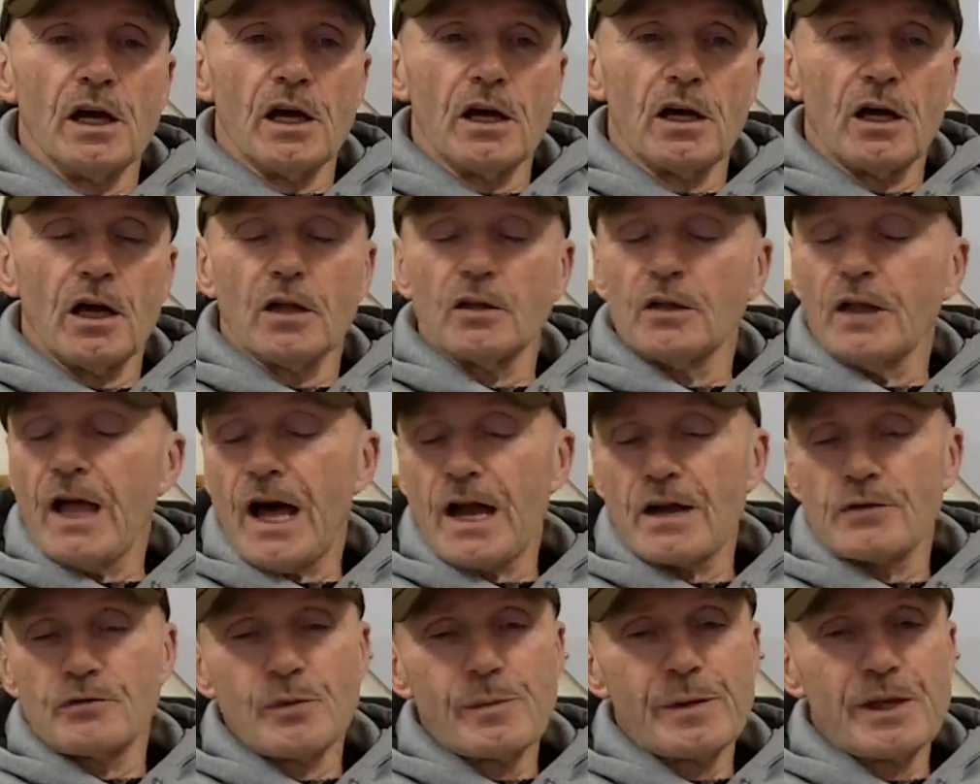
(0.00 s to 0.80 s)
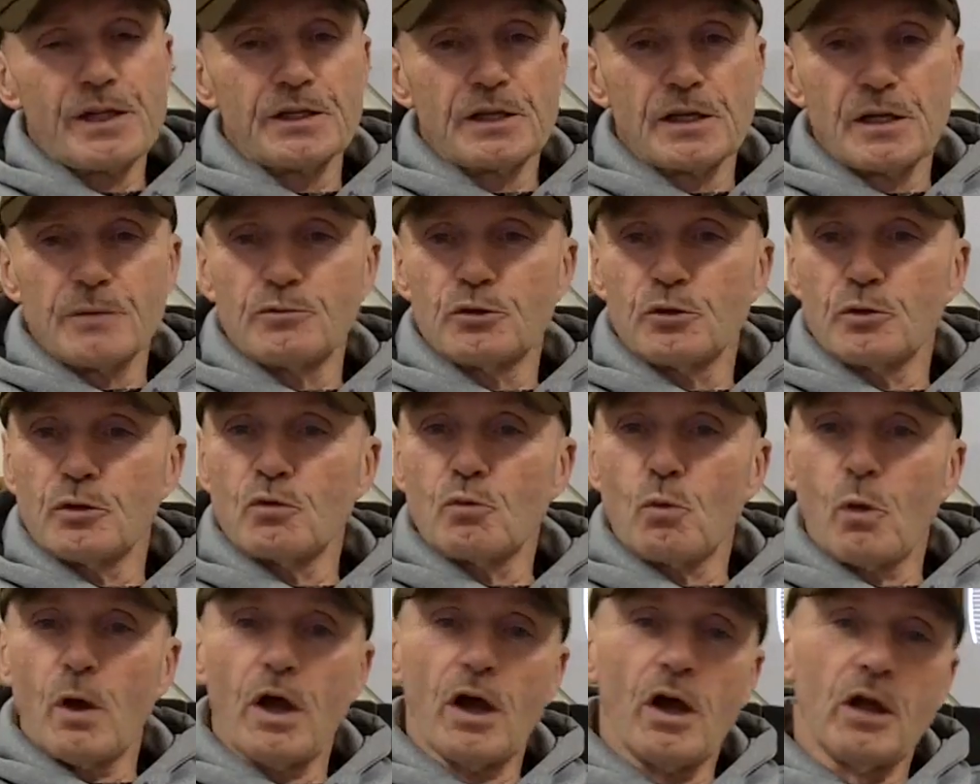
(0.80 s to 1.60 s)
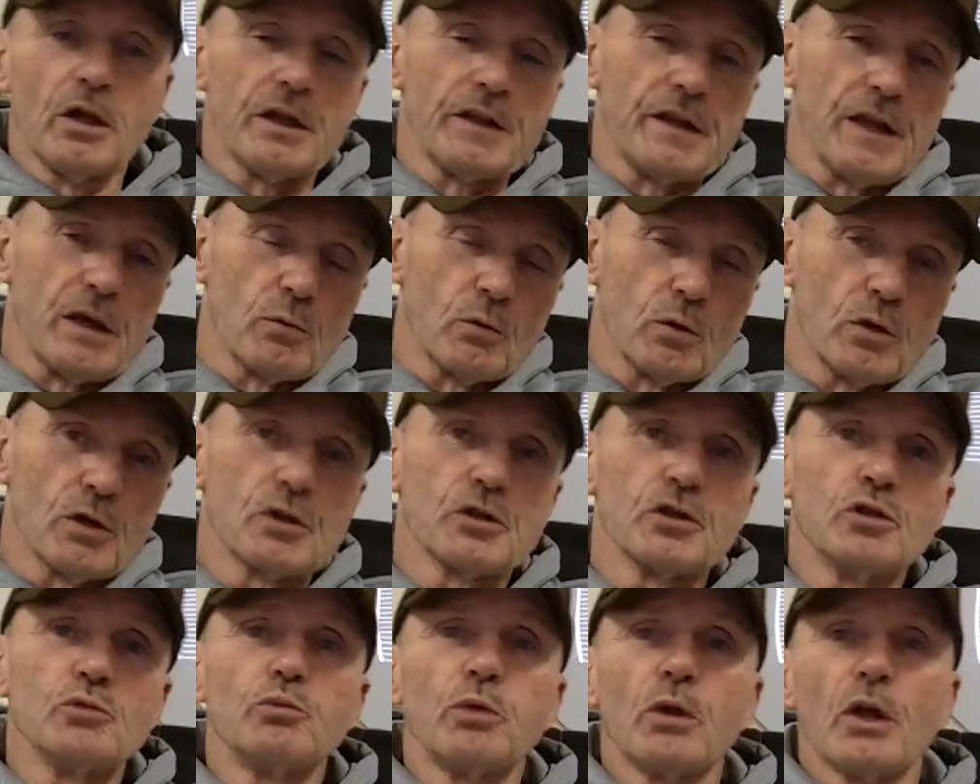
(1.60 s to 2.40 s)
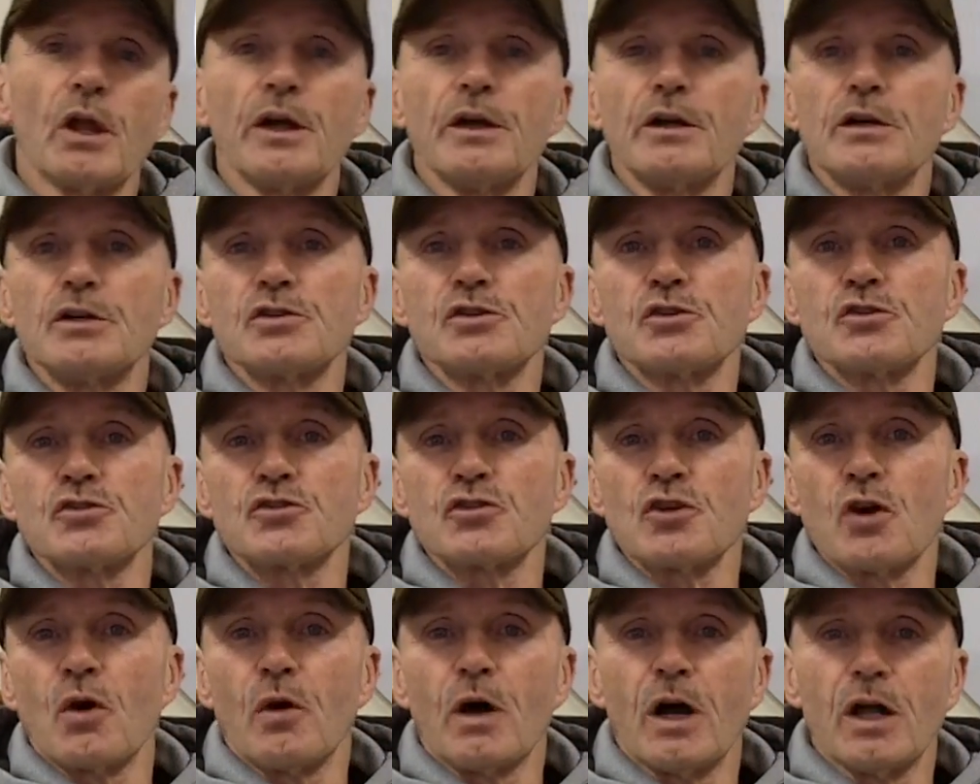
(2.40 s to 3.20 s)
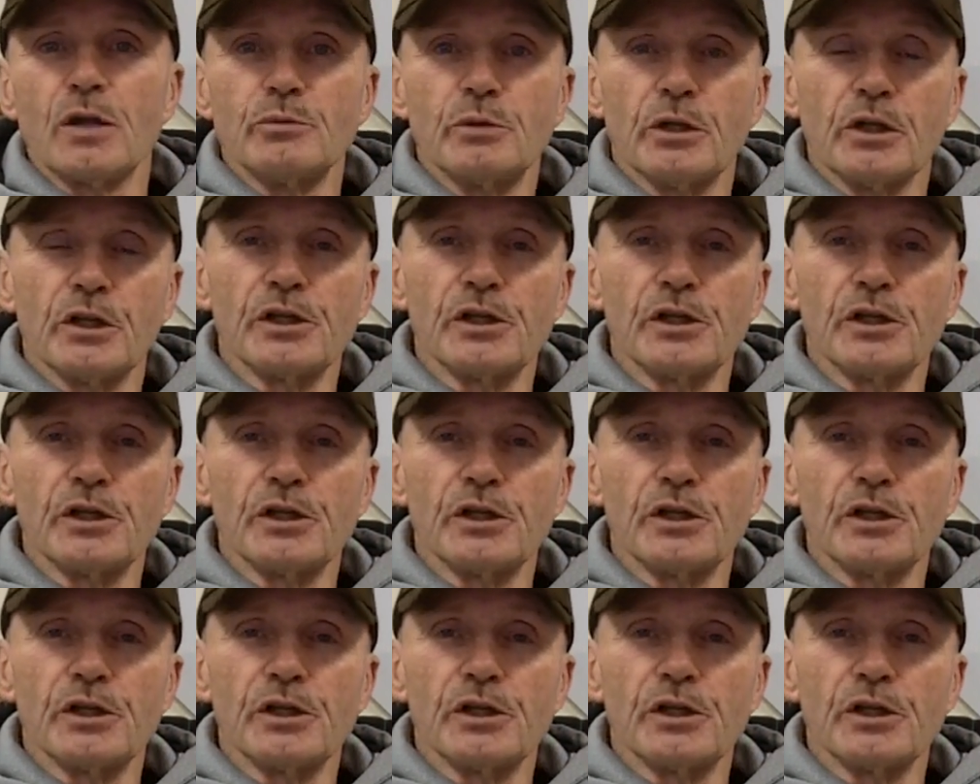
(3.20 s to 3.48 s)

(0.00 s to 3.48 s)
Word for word: Uh, a lot of them ended up doing well, and they were good players and so on.